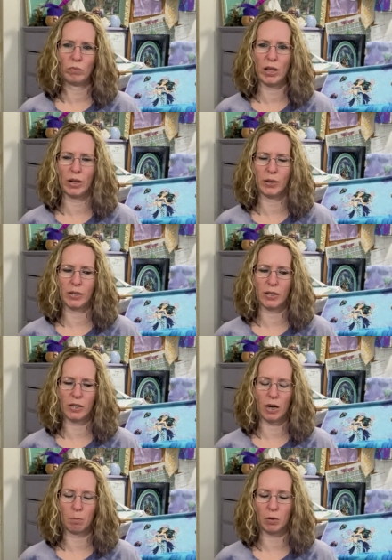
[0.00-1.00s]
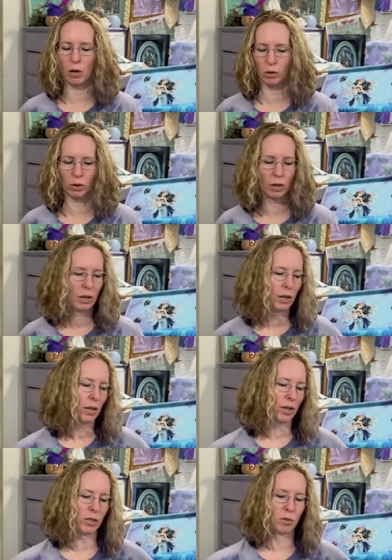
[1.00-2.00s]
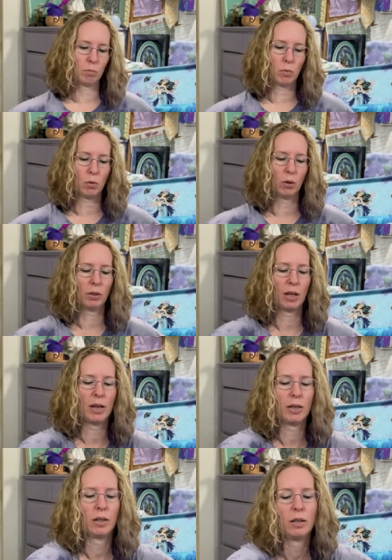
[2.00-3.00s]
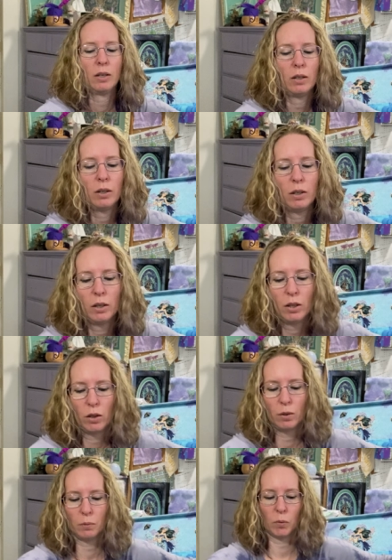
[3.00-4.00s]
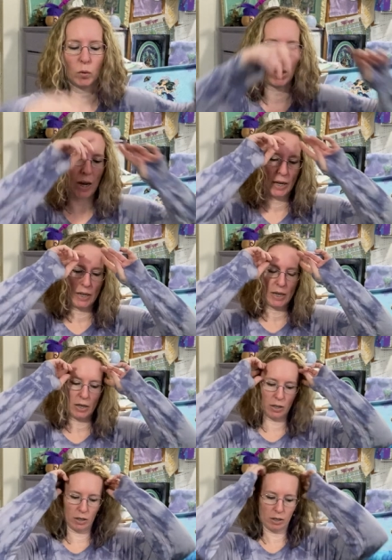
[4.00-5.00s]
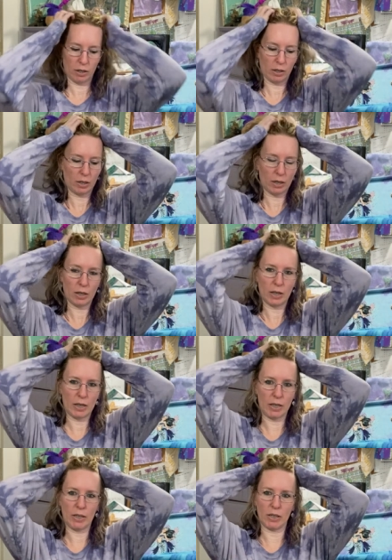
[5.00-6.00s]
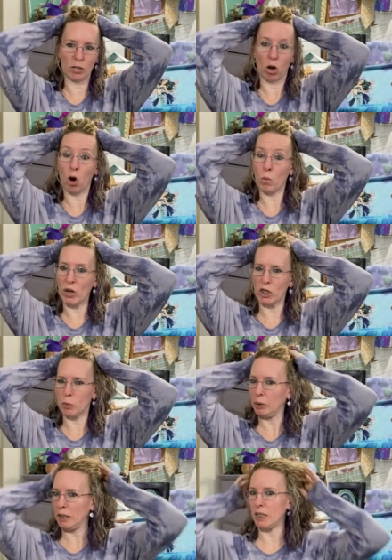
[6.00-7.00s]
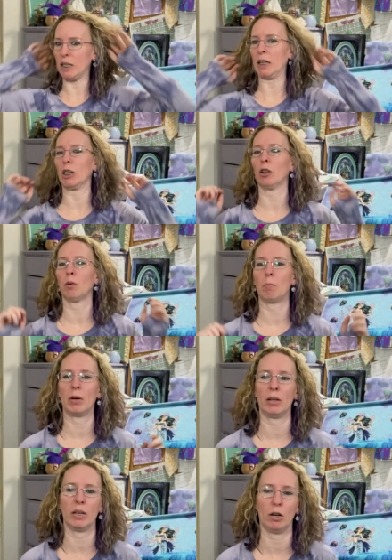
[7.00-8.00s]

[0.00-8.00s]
that it's the same color. It's more like the variety in it is always pleasing. But, you